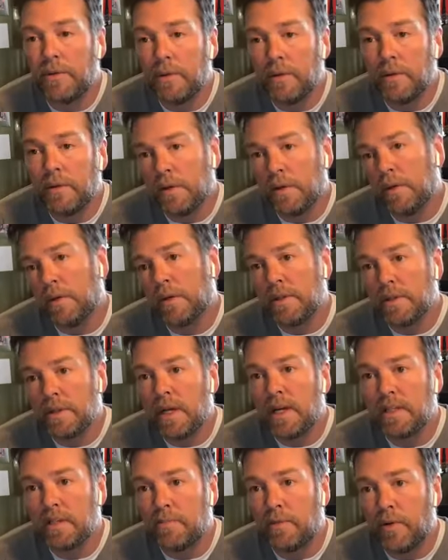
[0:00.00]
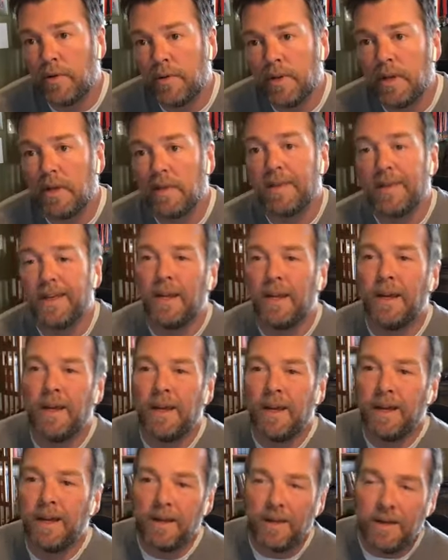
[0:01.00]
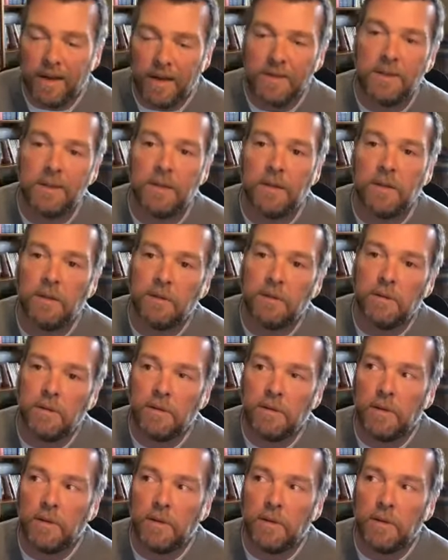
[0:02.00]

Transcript: are, are a sizable thing that doesn't